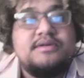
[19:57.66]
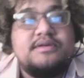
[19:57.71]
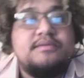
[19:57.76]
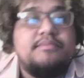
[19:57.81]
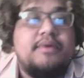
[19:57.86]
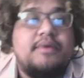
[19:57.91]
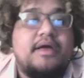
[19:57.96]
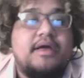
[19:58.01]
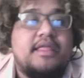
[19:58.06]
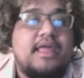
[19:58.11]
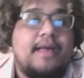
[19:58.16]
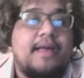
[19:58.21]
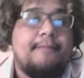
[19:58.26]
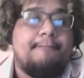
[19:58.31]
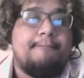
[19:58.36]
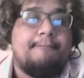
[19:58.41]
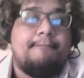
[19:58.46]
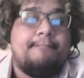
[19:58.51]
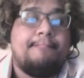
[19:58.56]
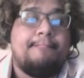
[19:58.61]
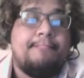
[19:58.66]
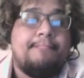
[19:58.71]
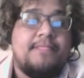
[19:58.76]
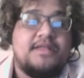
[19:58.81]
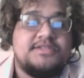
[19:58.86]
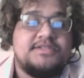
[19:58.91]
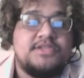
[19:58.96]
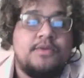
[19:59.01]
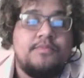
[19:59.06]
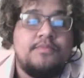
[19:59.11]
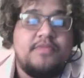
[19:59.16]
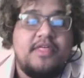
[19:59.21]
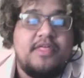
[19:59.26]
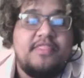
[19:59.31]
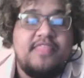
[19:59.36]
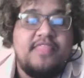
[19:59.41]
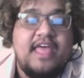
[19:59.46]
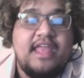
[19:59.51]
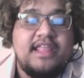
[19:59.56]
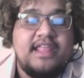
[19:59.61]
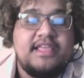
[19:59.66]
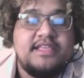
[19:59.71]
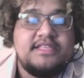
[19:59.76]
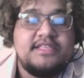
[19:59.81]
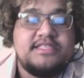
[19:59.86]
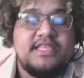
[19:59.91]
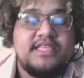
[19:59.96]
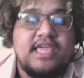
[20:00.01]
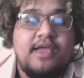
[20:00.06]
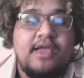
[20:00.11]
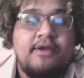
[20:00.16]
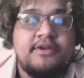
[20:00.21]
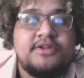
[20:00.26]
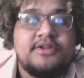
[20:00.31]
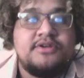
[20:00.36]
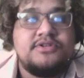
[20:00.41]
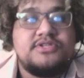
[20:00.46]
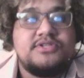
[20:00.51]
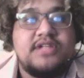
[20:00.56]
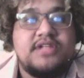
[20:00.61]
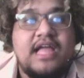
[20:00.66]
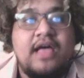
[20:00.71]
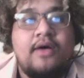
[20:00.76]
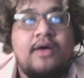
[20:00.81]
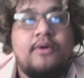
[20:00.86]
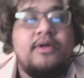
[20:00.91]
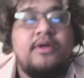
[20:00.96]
But yeah. So that is the character. So now